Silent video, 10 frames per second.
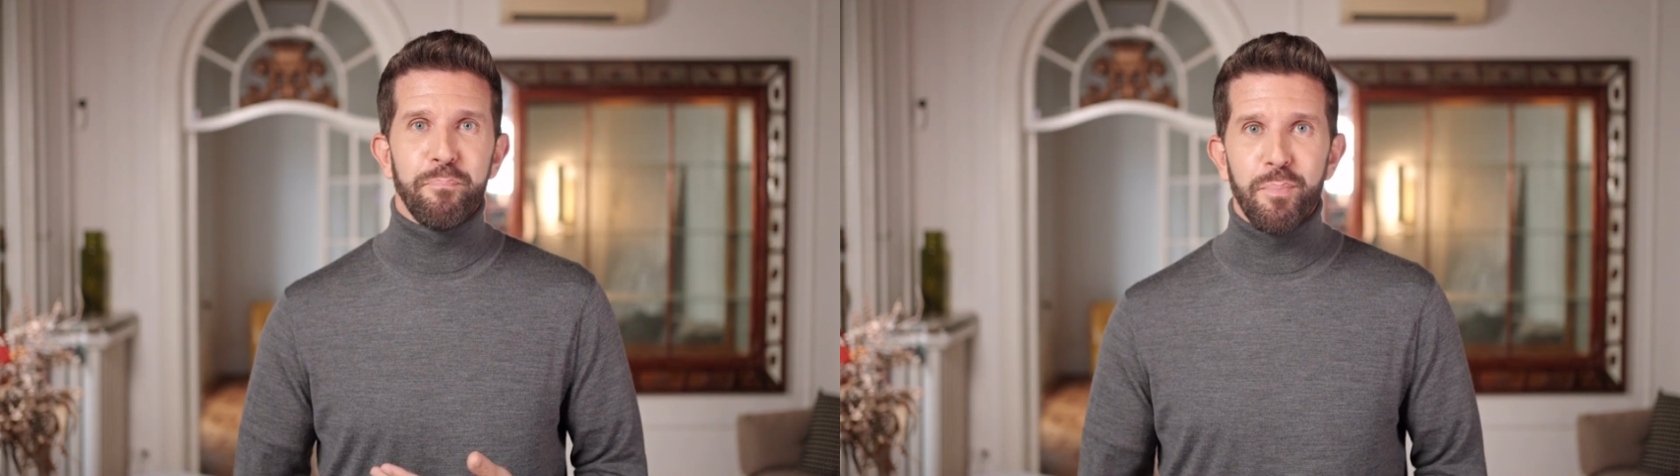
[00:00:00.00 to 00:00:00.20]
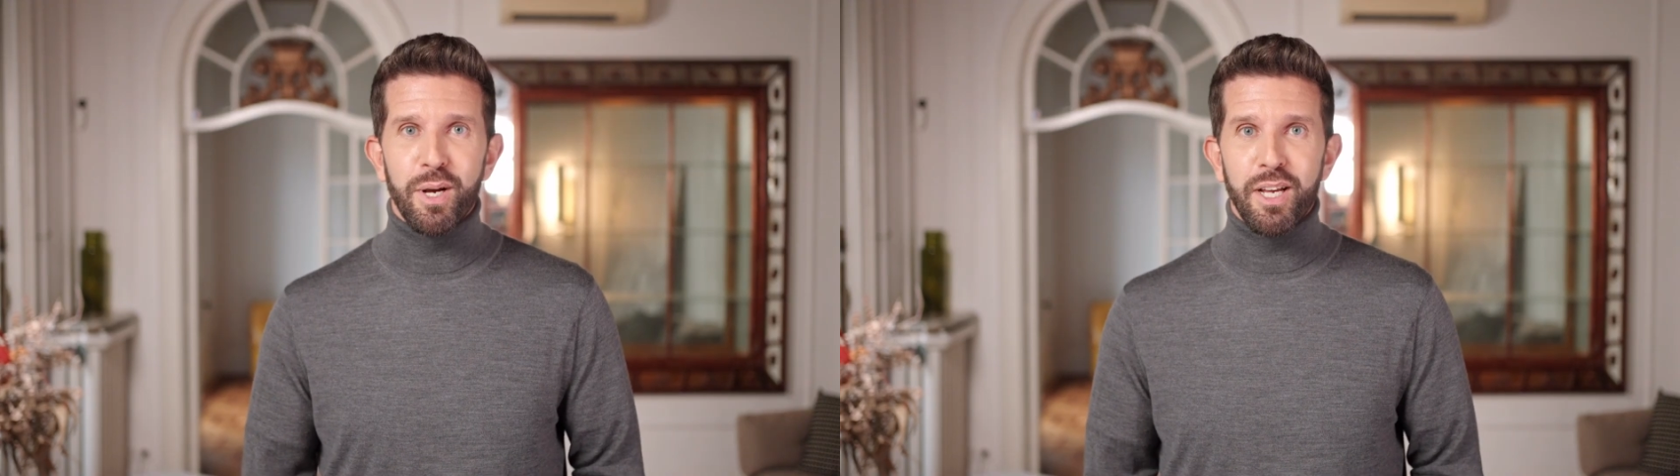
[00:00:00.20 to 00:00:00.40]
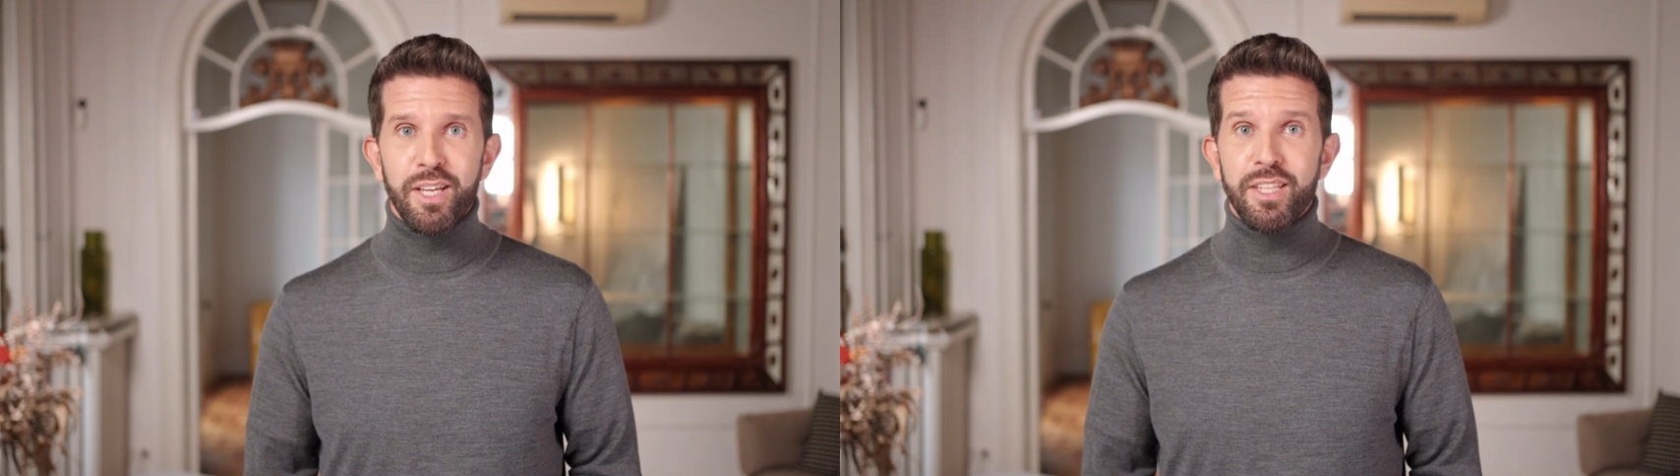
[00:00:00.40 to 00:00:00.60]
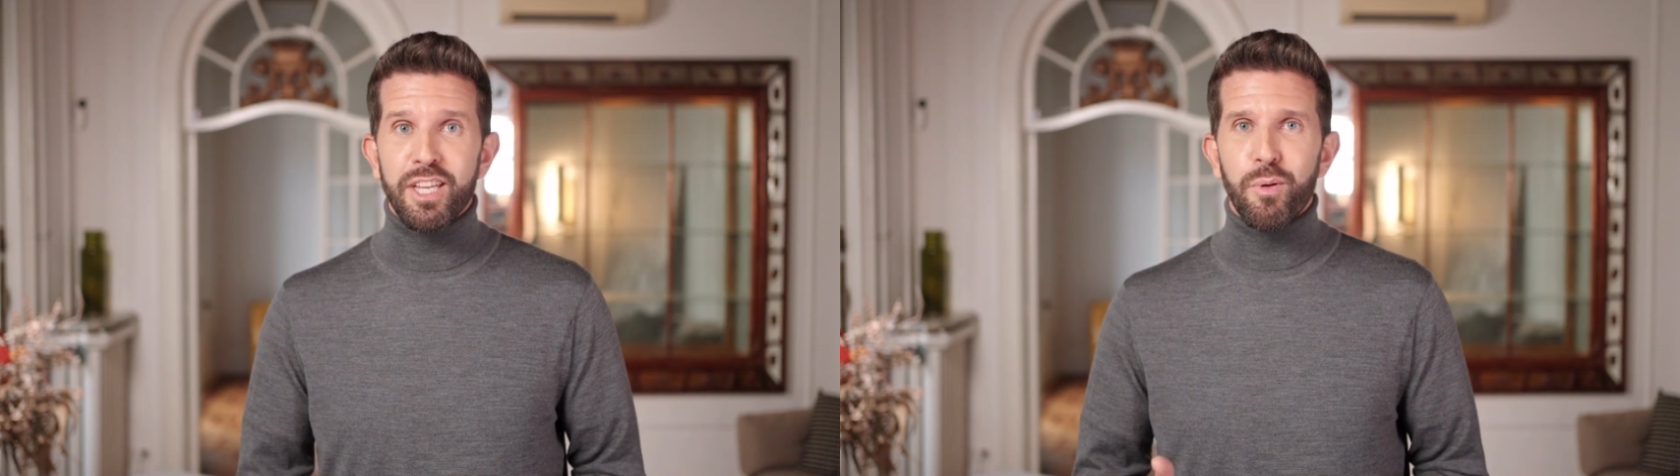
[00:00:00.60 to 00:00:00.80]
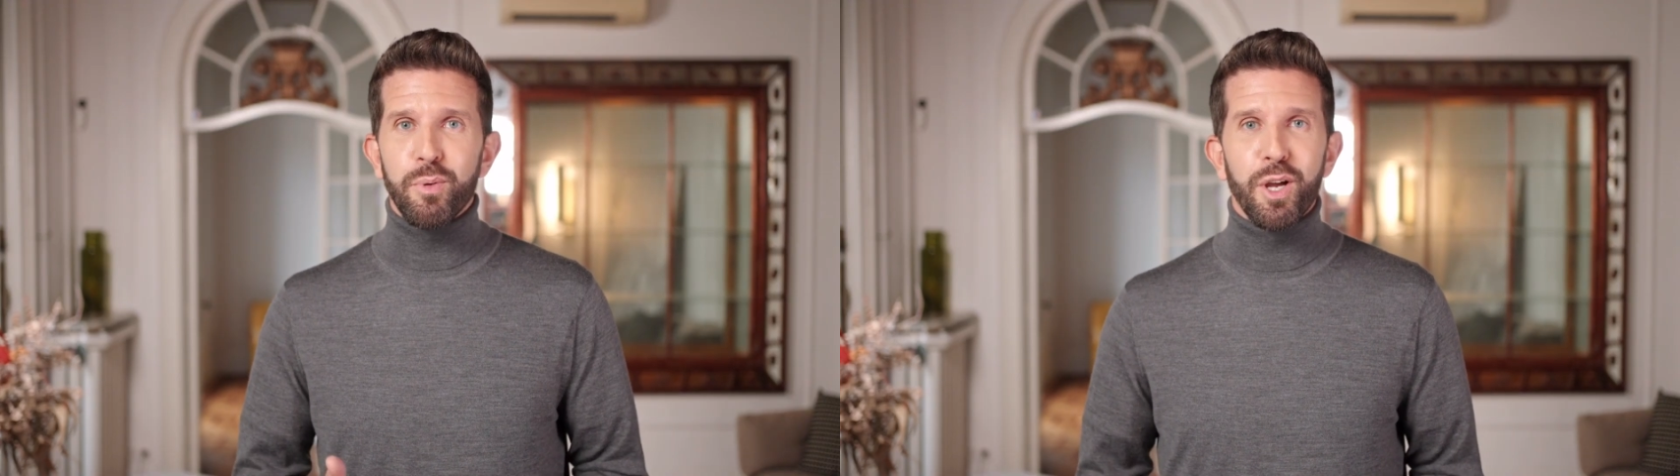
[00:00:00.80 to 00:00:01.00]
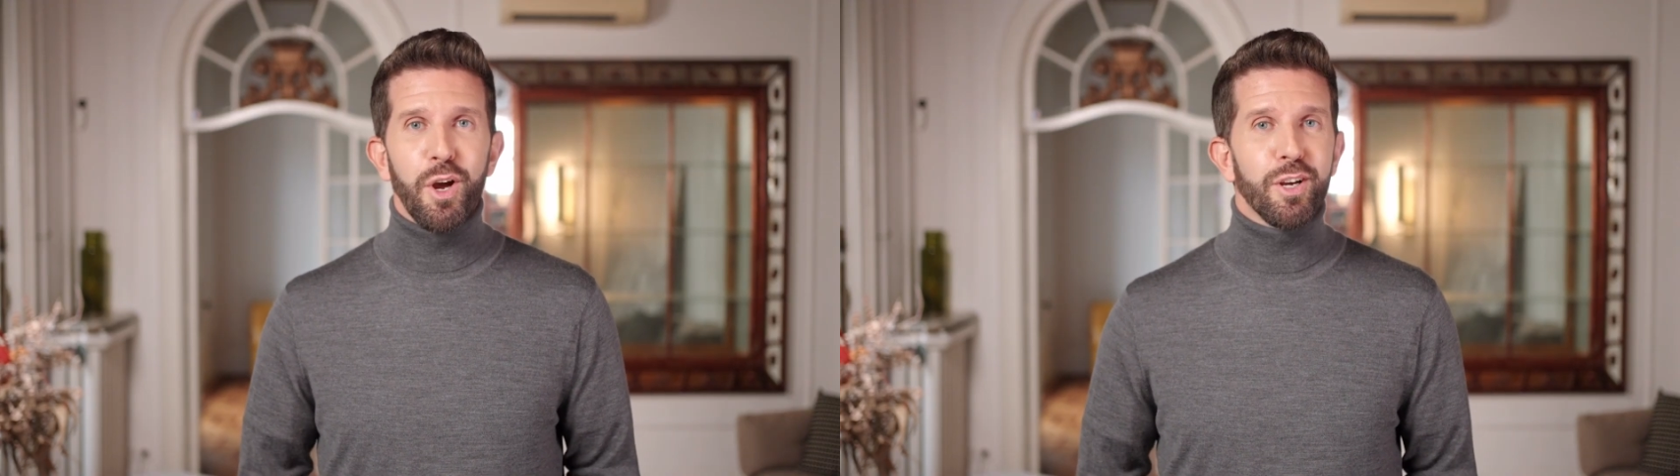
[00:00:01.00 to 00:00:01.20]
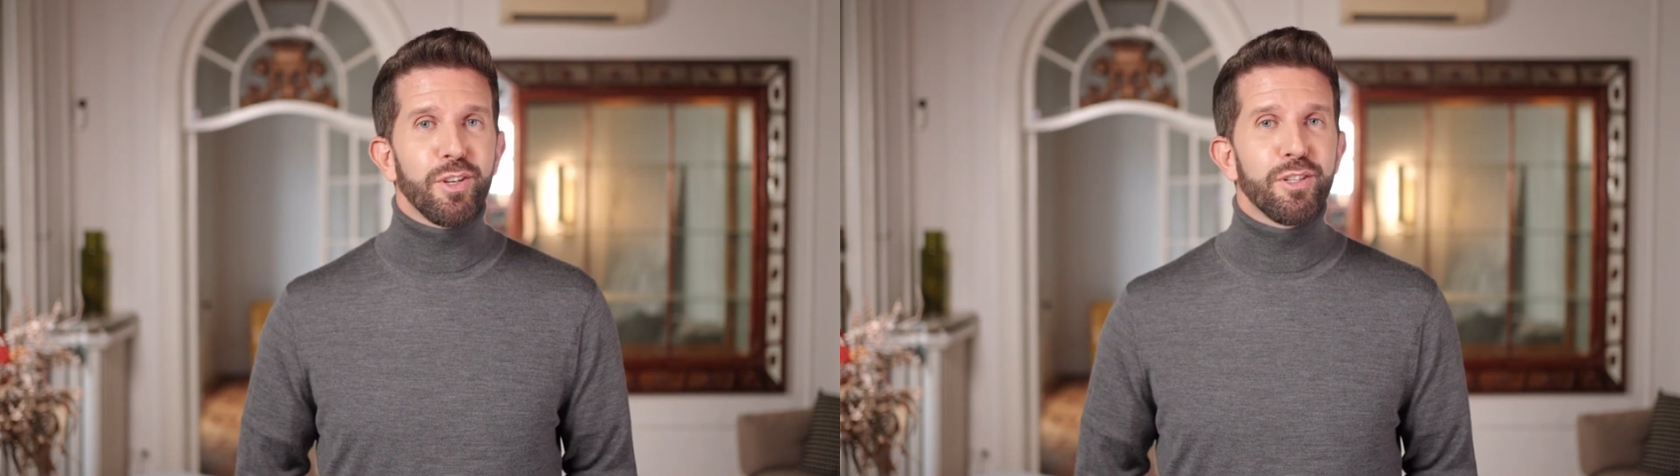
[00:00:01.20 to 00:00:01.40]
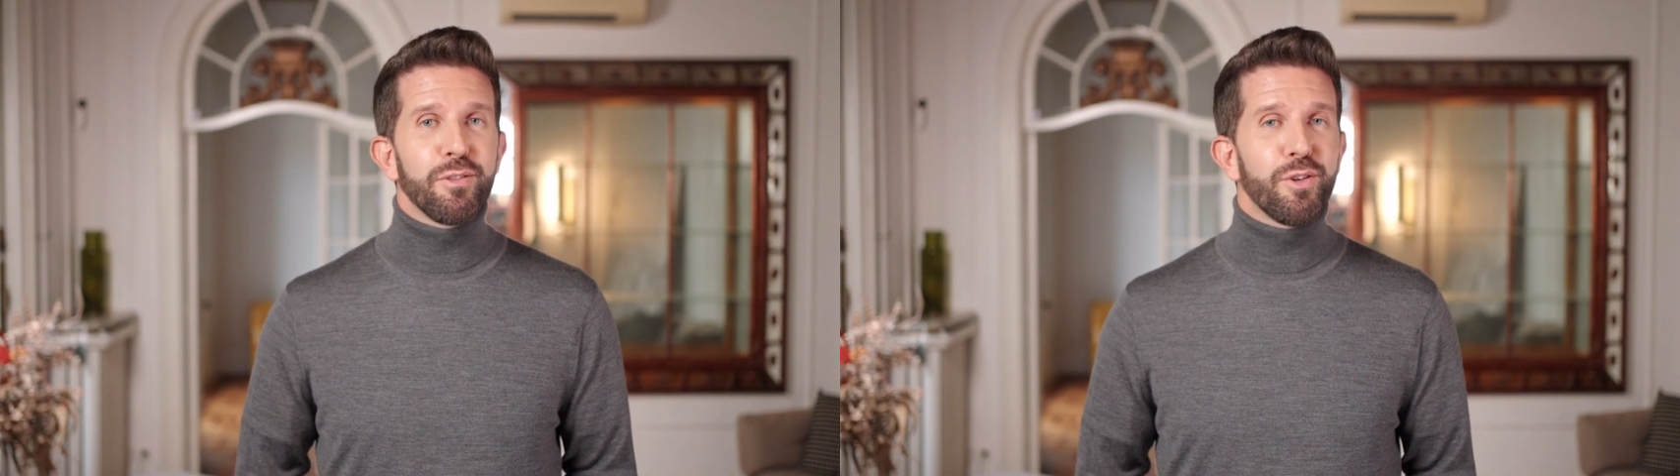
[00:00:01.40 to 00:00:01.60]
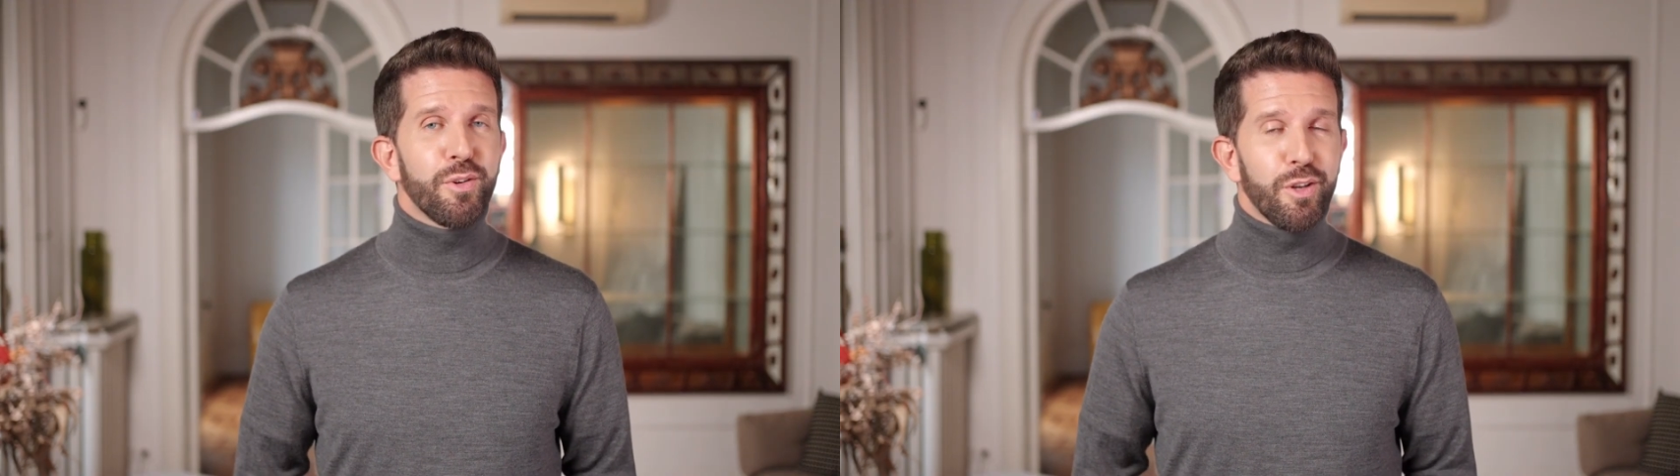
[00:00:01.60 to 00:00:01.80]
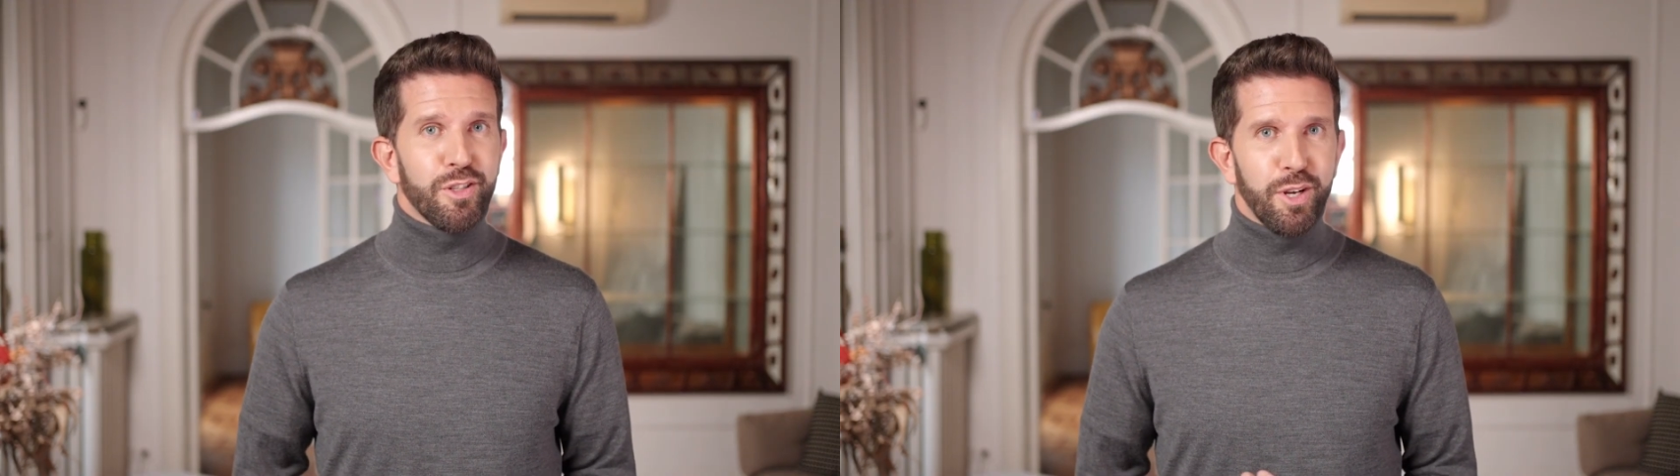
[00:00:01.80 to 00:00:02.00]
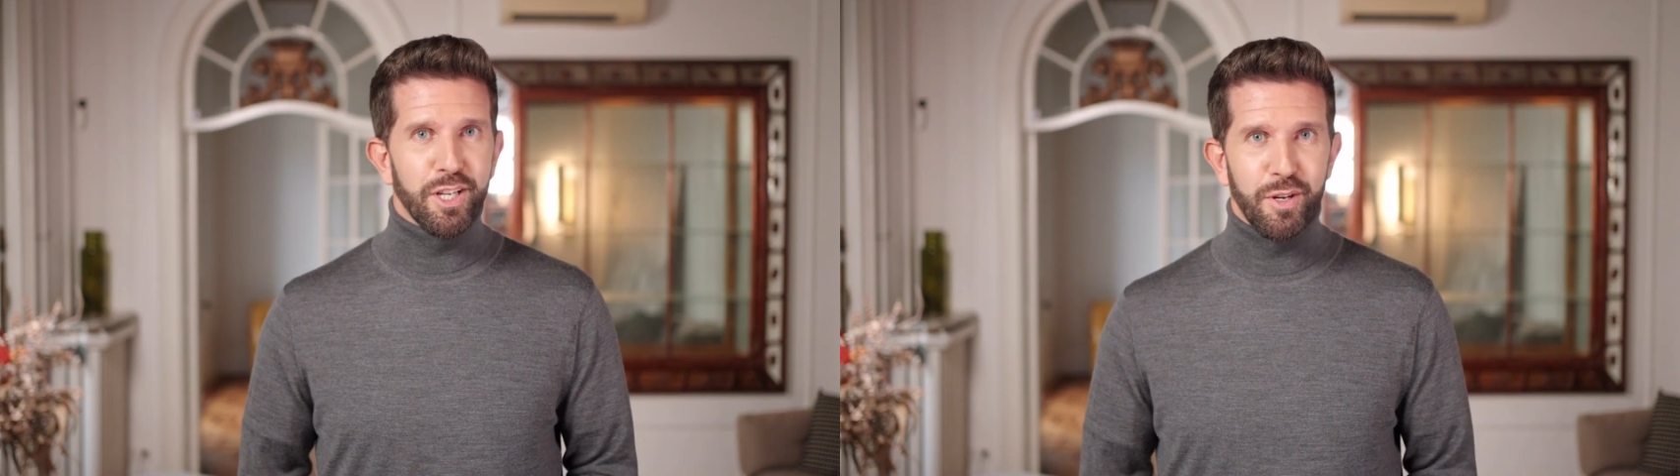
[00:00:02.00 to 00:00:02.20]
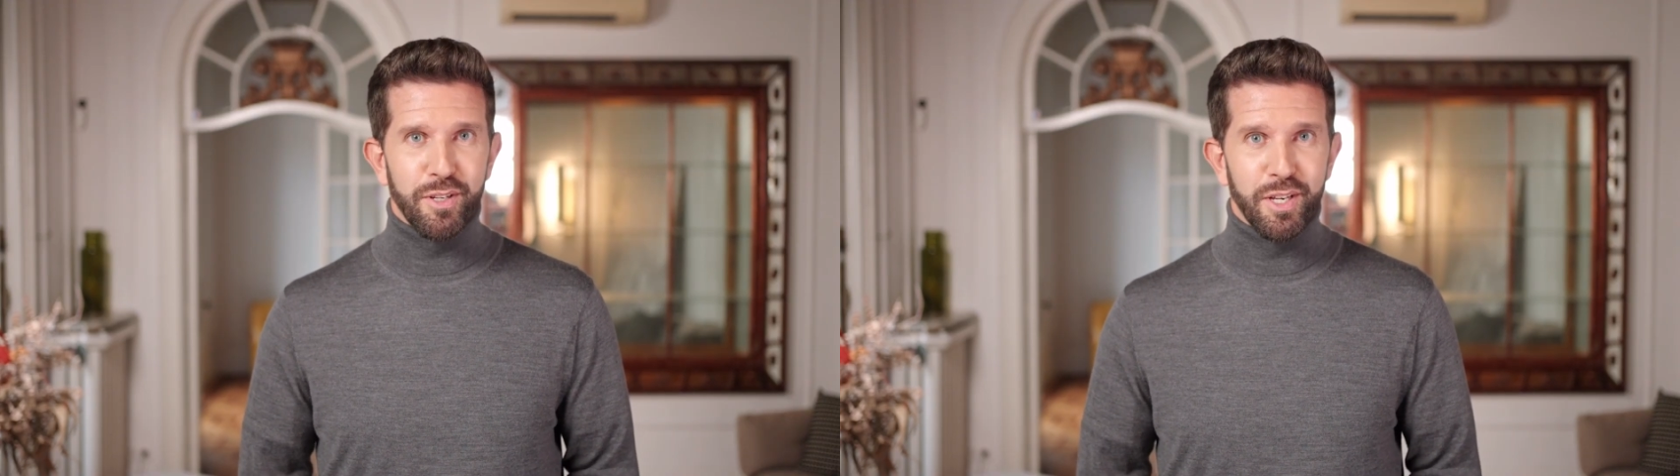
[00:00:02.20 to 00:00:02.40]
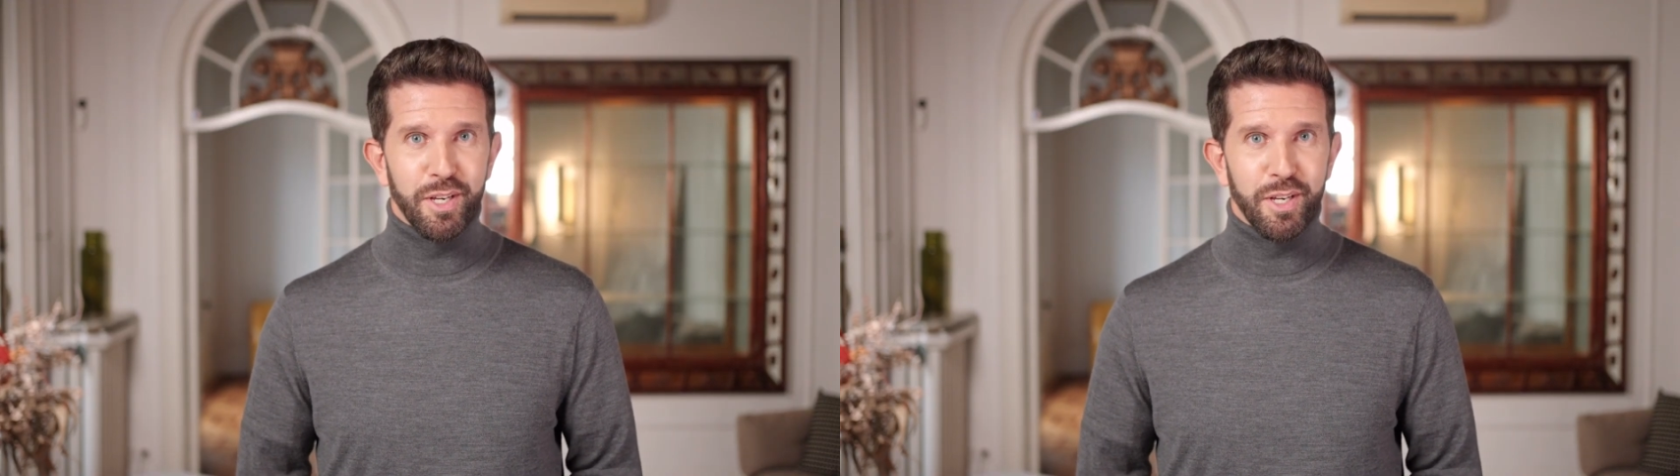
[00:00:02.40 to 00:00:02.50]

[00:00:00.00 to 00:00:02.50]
but here we are just a few years later,